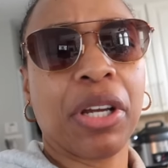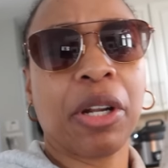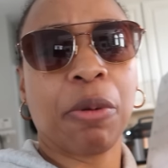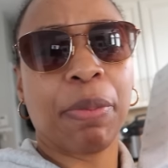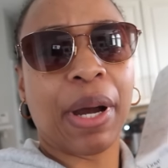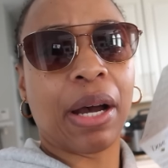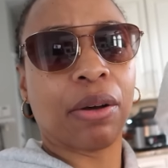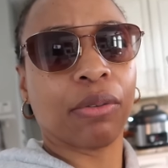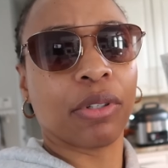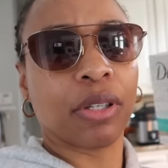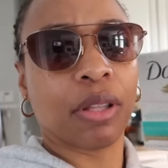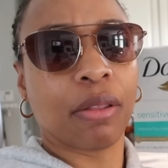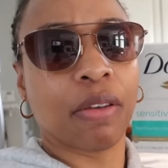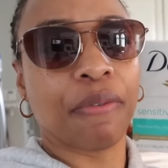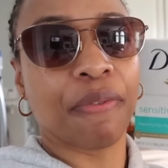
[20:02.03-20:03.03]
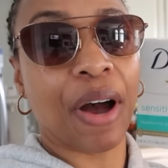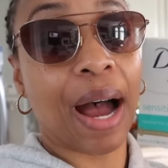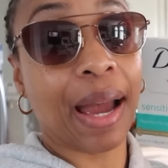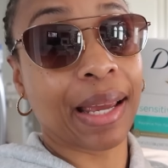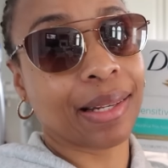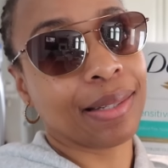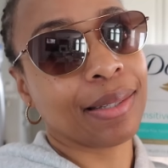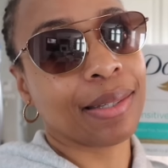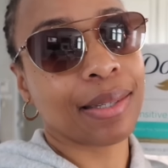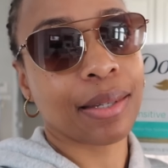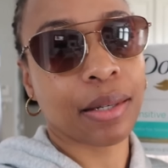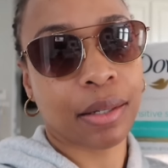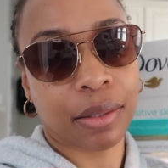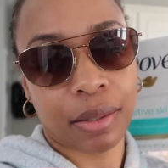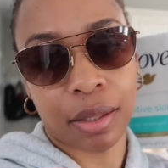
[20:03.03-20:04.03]
good about the finds.
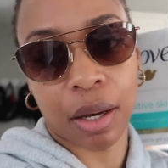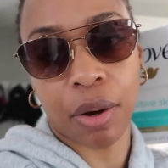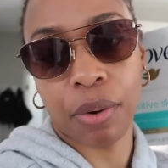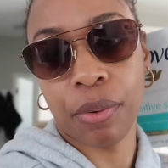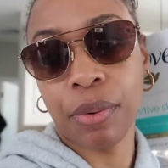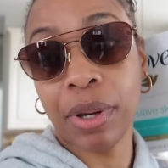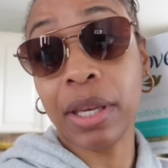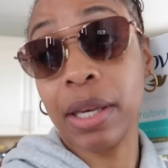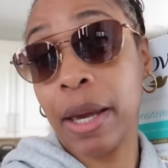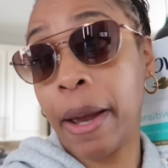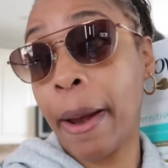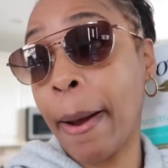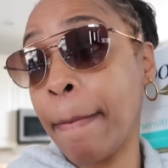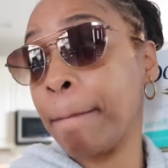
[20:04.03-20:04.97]
So yeah,